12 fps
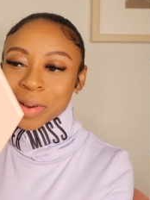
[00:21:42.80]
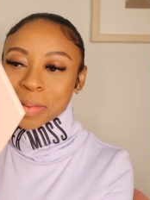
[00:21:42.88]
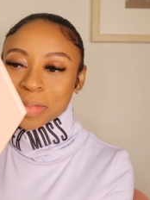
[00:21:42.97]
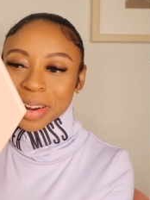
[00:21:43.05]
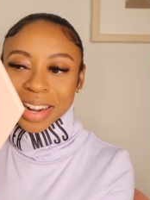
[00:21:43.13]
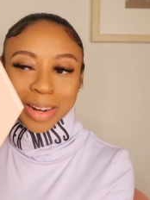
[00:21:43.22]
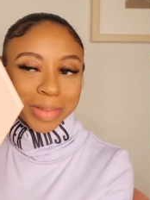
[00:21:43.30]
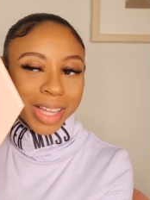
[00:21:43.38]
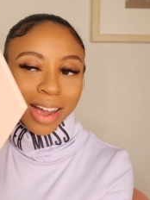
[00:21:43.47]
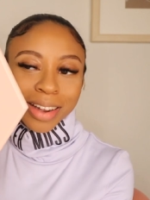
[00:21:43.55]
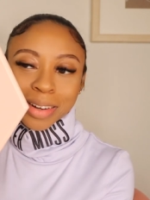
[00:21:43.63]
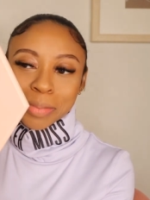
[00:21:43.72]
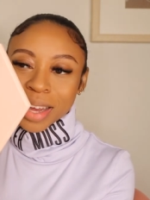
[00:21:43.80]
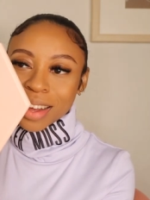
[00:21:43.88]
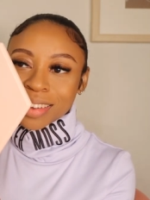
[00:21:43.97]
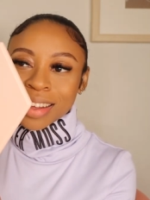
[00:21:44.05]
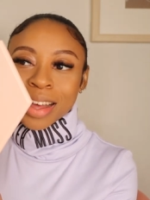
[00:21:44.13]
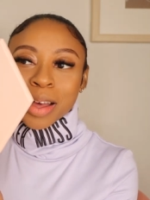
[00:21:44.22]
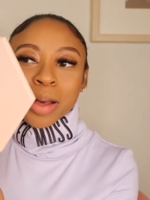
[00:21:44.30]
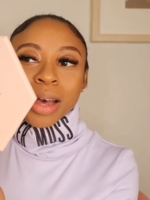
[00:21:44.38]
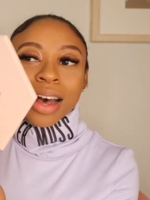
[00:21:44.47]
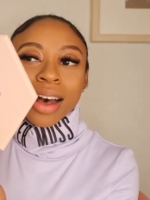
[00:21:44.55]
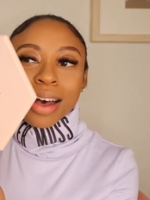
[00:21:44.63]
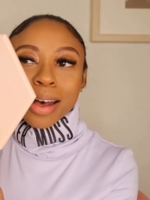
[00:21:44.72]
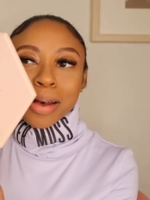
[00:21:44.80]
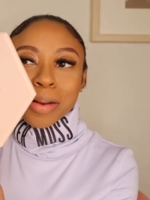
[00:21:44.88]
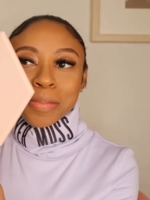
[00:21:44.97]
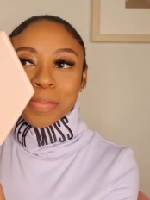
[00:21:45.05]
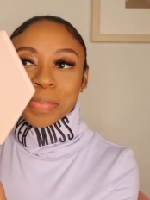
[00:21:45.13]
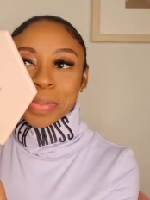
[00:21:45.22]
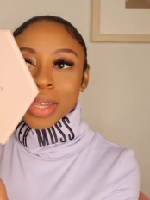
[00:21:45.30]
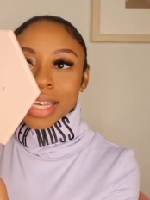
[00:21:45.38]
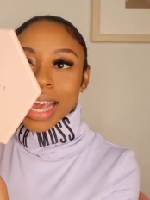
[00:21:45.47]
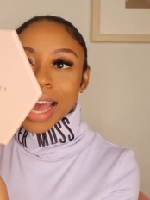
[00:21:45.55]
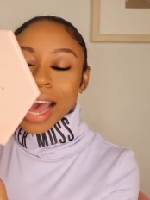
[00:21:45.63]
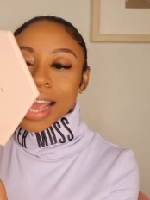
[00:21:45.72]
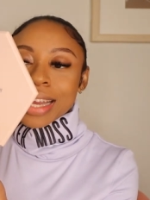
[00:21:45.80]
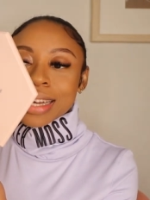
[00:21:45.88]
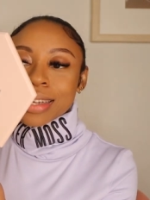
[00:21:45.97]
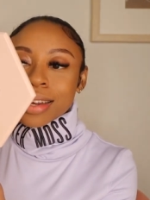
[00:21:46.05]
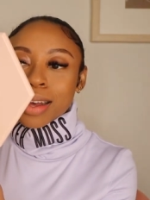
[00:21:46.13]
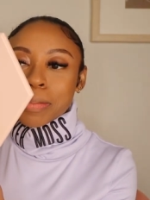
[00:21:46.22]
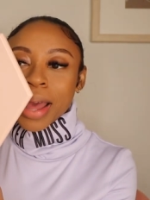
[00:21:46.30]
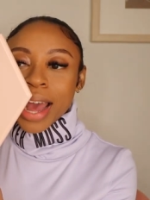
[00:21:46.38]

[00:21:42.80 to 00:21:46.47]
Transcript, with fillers: what brand I'm talking about um, yeah, I ended up